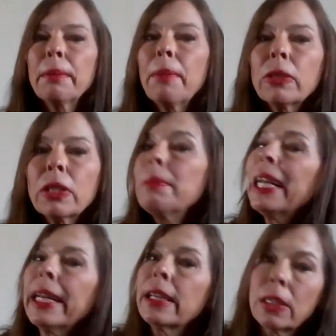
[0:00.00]
I mean,
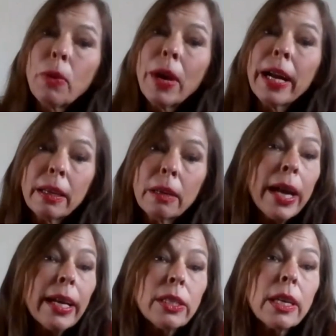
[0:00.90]
multimedia is the way
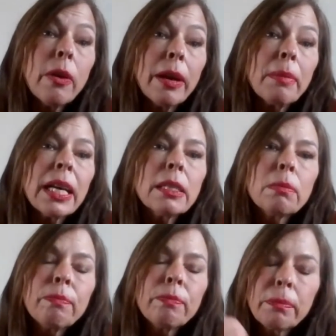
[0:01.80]
it's going,
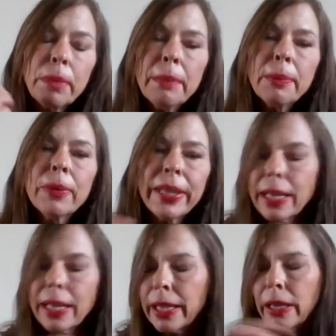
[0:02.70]
because people, when
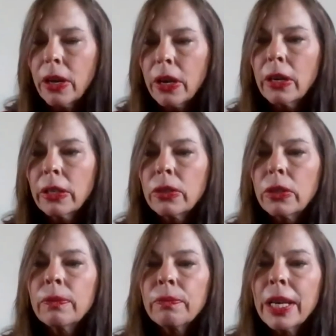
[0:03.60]
they click on an
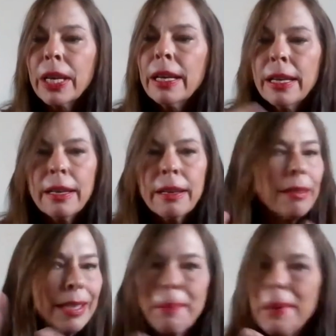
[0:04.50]
article,
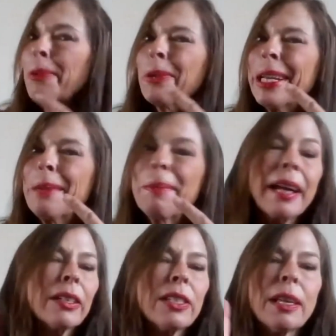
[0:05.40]
some people read
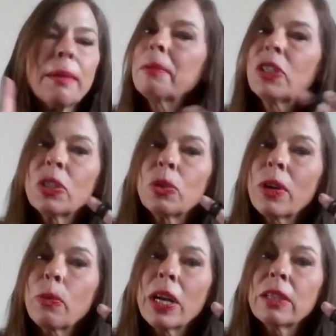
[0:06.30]
better, some people just
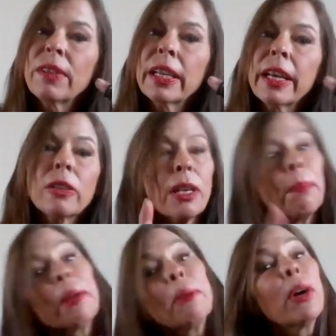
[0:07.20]
want to watch videos,
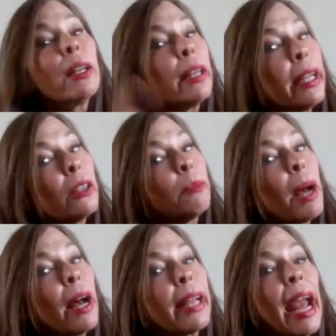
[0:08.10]
some people want to hear the
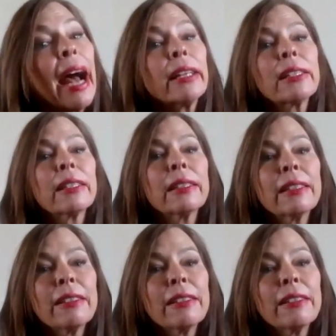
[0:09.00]
podcast.